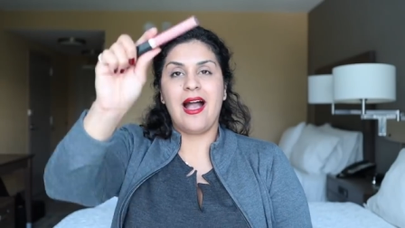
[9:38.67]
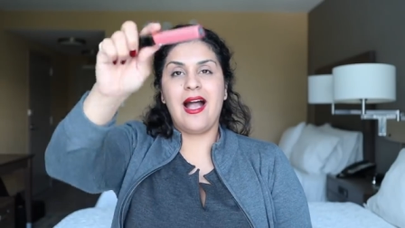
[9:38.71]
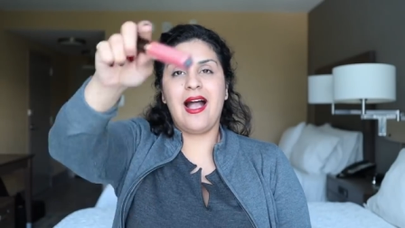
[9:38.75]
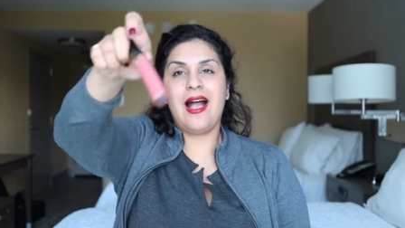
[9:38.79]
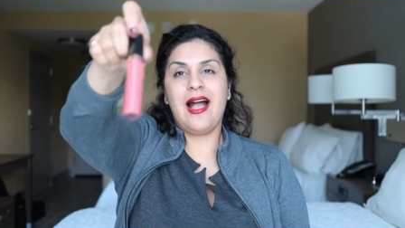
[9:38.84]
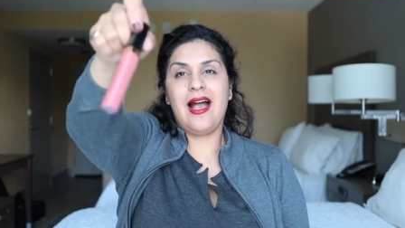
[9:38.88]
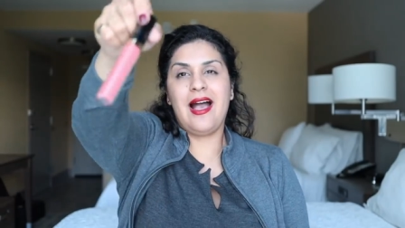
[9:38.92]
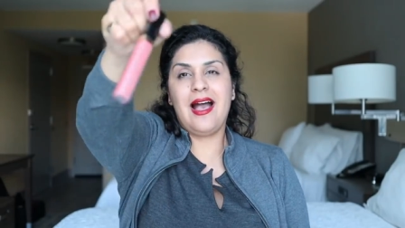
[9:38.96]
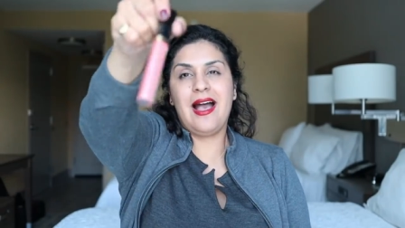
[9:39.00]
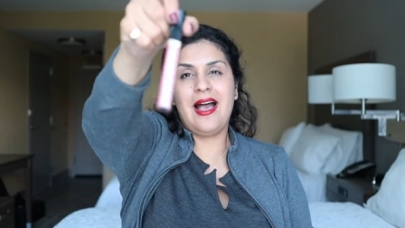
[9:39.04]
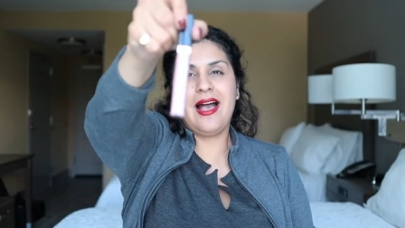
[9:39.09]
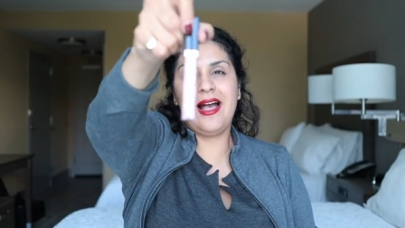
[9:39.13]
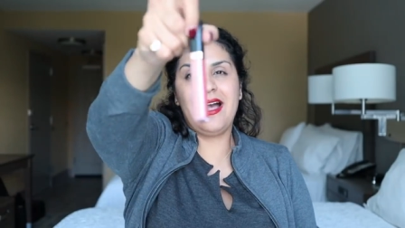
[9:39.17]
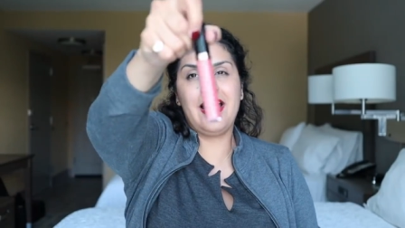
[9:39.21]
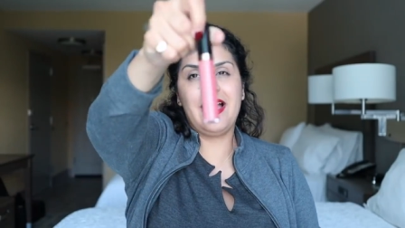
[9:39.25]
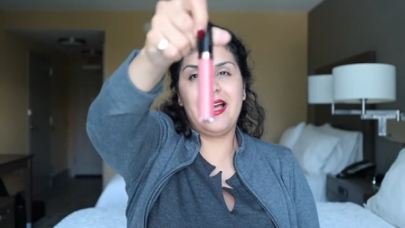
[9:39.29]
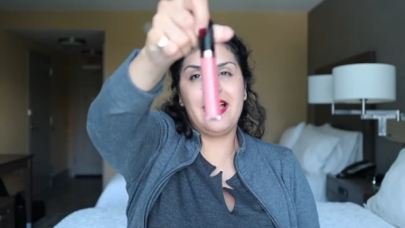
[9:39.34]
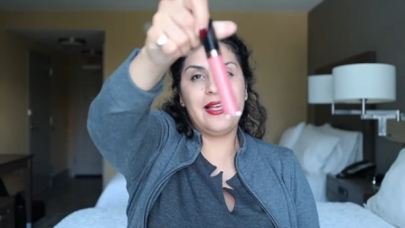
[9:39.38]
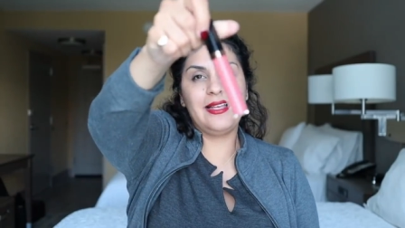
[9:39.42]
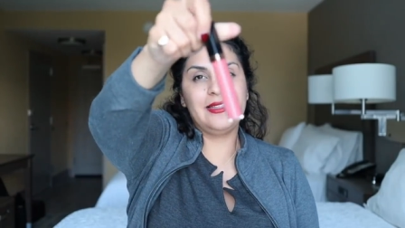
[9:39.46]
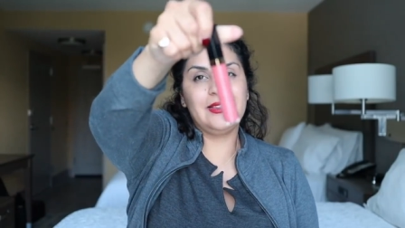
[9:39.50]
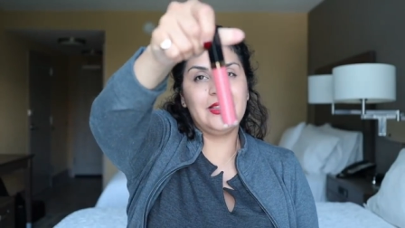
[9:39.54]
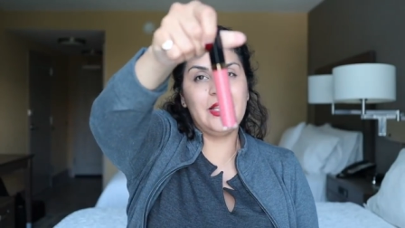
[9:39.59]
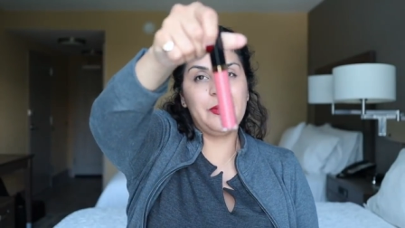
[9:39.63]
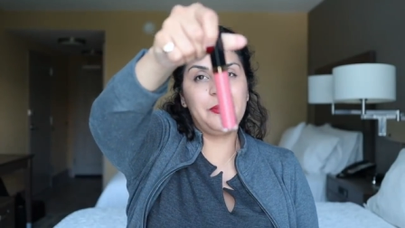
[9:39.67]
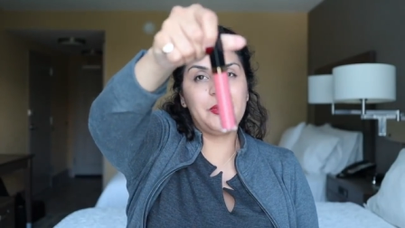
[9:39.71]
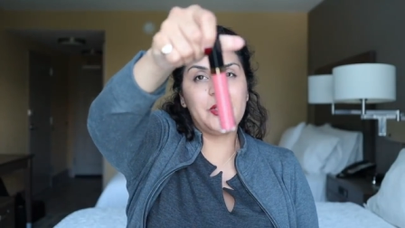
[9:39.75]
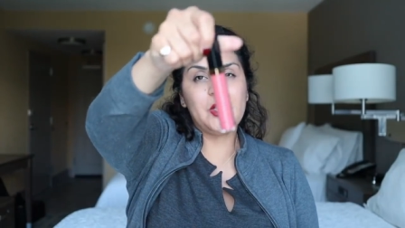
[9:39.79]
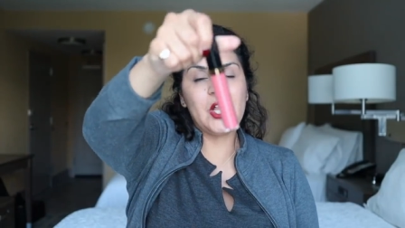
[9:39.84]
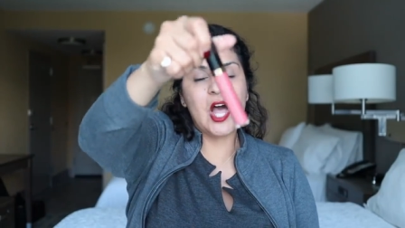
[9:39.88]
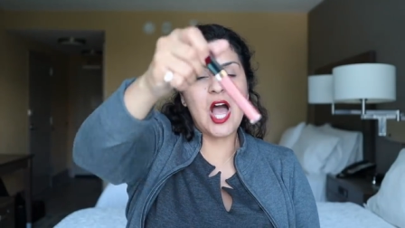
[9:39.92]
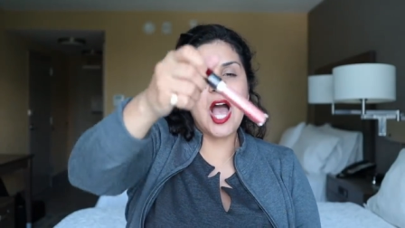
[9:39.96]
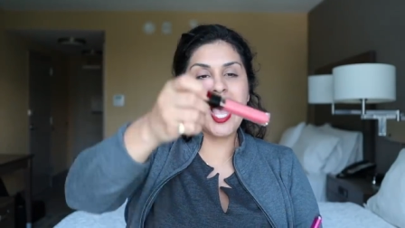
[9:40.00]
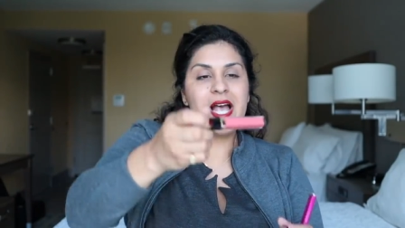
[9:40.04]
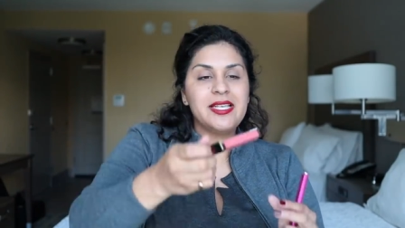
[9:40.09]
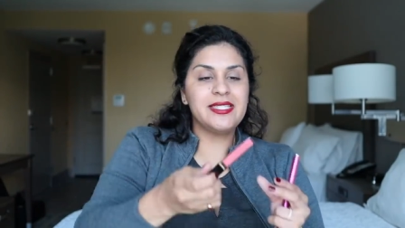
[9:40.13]
Uh, lip
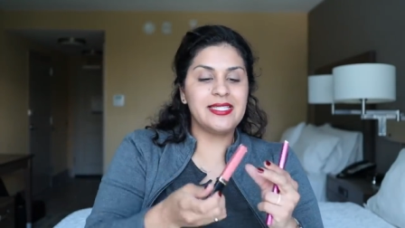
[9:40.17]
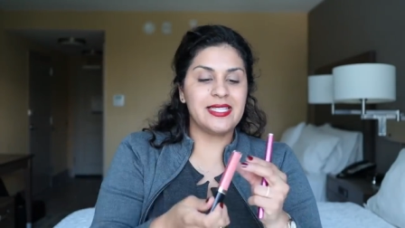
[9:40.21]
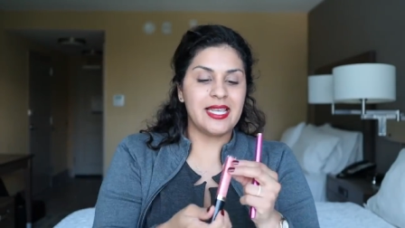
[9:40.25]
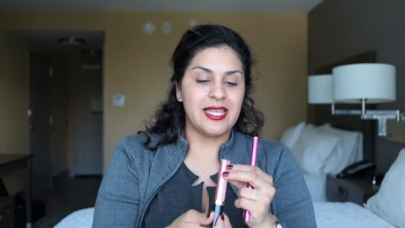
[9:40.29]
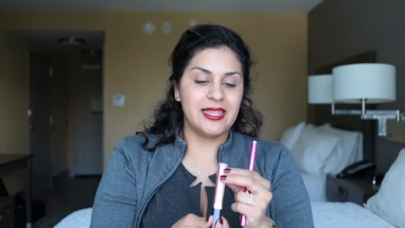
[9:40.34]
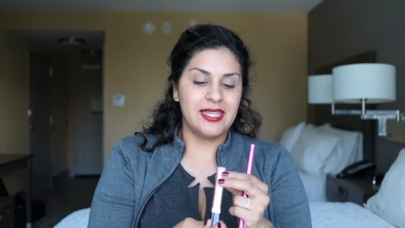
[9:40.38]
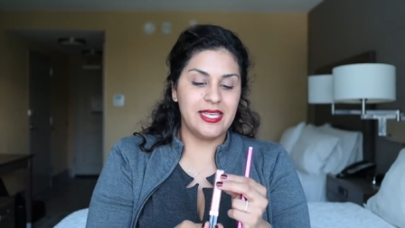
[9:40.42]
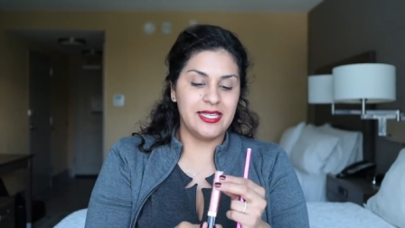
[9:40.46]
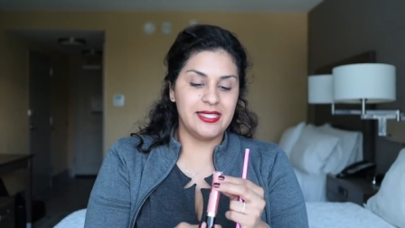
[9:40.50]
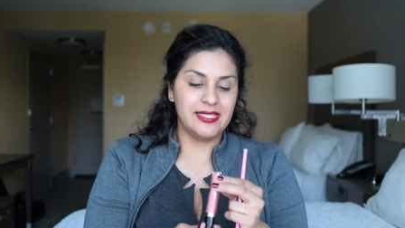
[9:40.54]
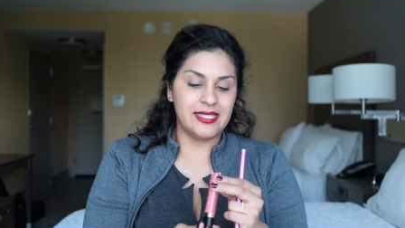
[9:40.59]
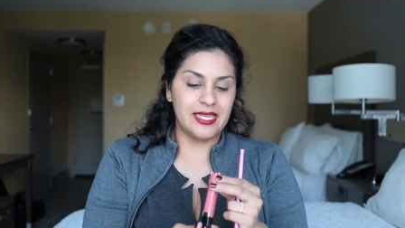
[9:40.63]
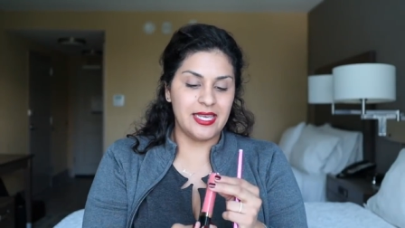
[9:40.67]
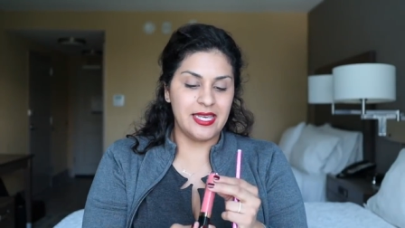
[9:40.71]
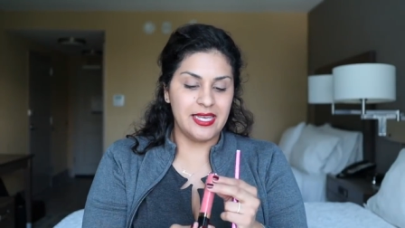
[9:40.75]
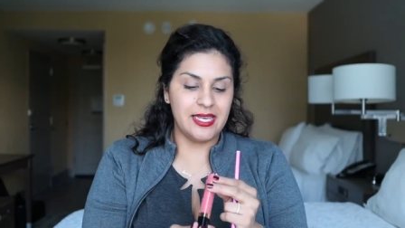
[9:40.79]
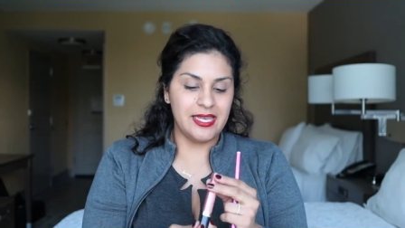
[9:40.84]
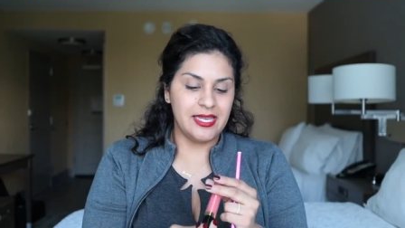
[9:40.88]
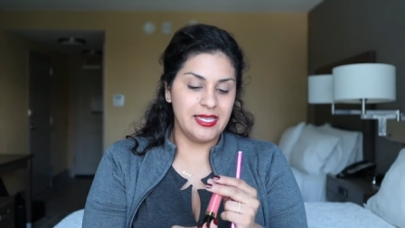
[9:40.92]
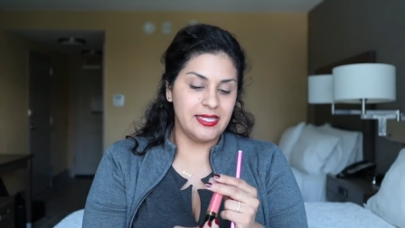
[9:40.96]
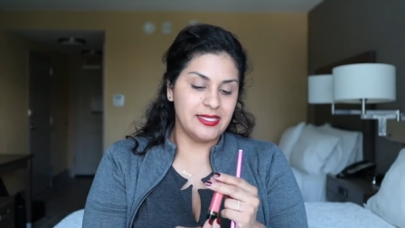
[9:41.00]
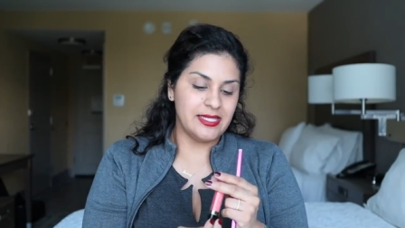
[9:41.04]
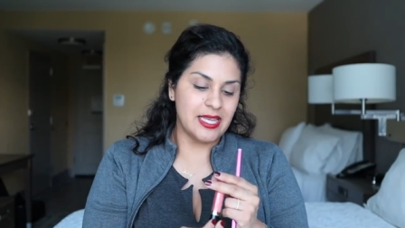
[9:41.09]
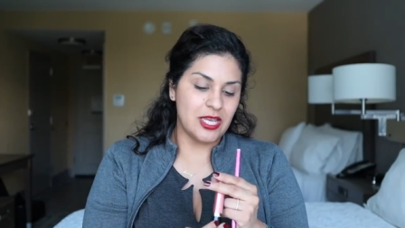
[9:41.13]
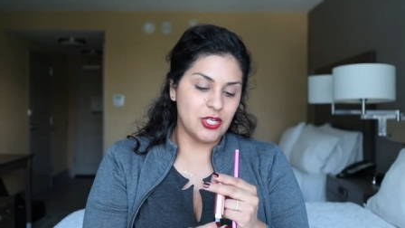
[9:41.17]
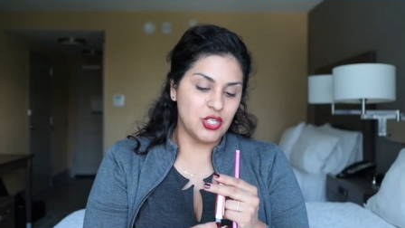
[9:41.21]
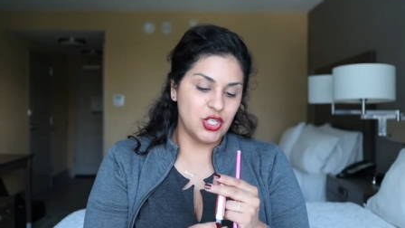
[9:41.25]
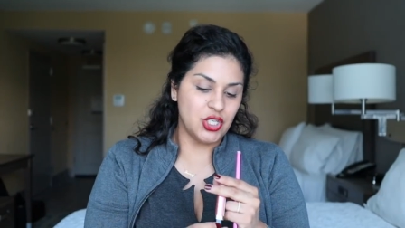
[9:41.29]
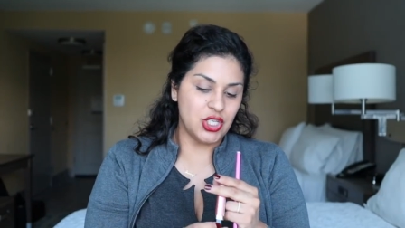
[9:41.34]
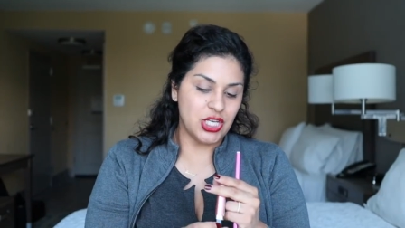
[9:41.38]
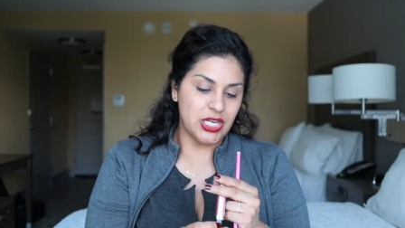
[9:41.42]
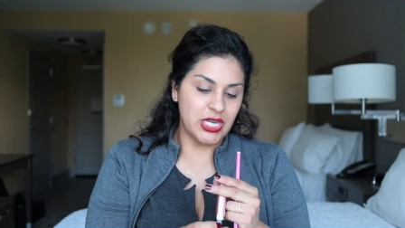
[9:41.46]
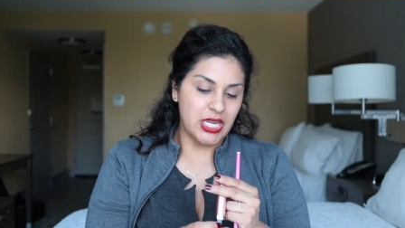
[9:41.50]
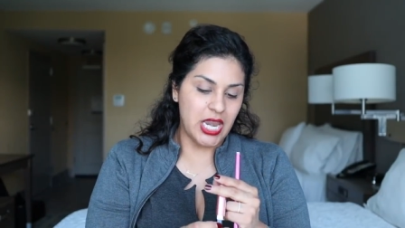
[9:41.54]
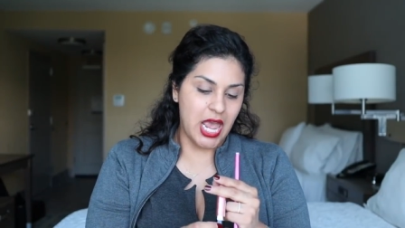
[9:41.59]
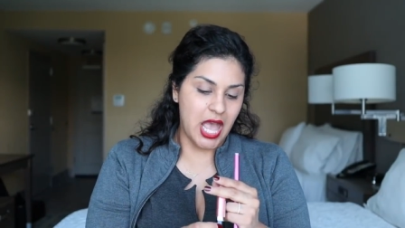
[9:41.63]
gloss, this is
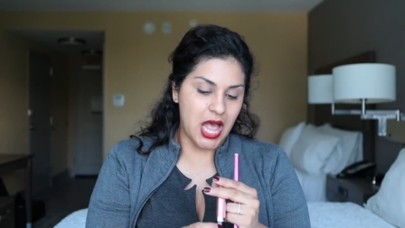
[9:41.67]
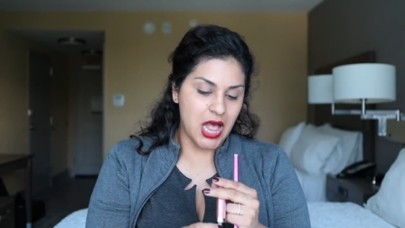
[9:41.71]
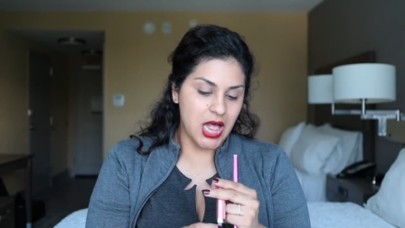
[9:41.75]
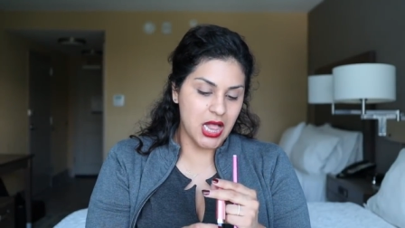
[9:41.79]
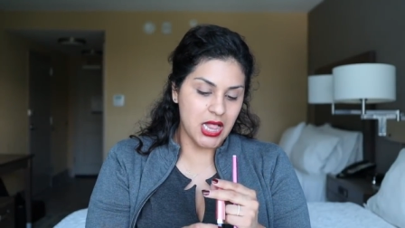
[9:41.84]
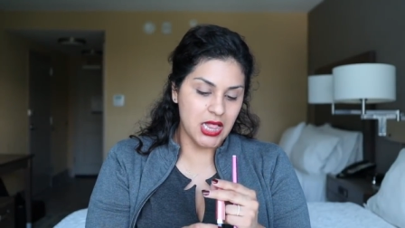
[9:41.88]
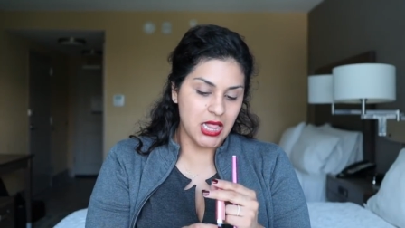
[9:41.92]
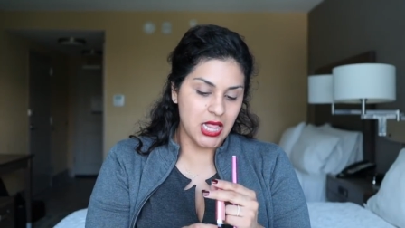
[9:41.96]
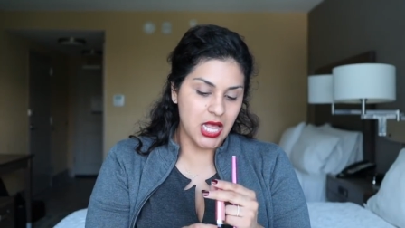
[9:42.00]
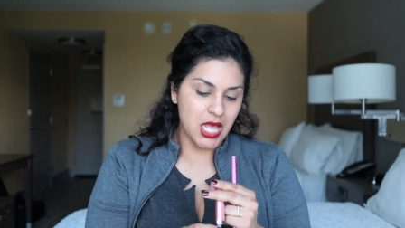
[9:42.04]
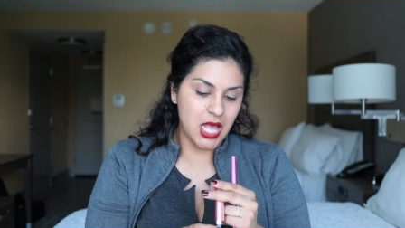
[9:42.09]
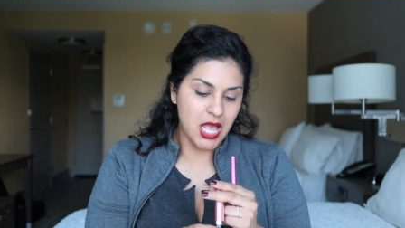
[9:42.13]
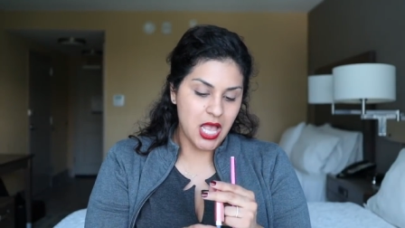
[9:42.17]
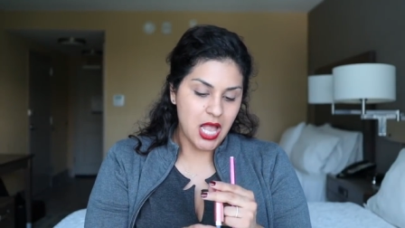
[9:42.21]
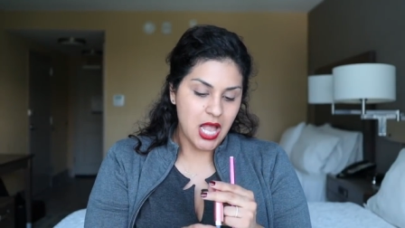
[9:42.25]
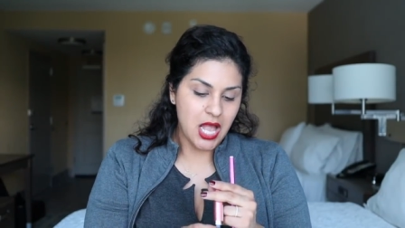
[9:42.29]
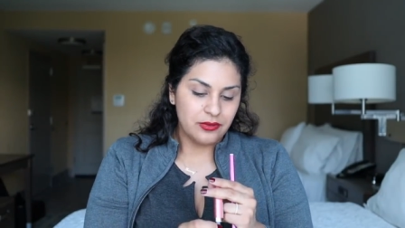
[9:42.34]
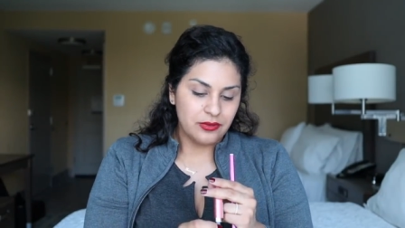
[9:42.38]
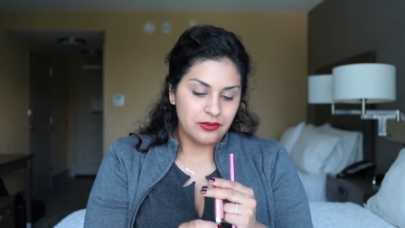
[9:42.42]
Chanel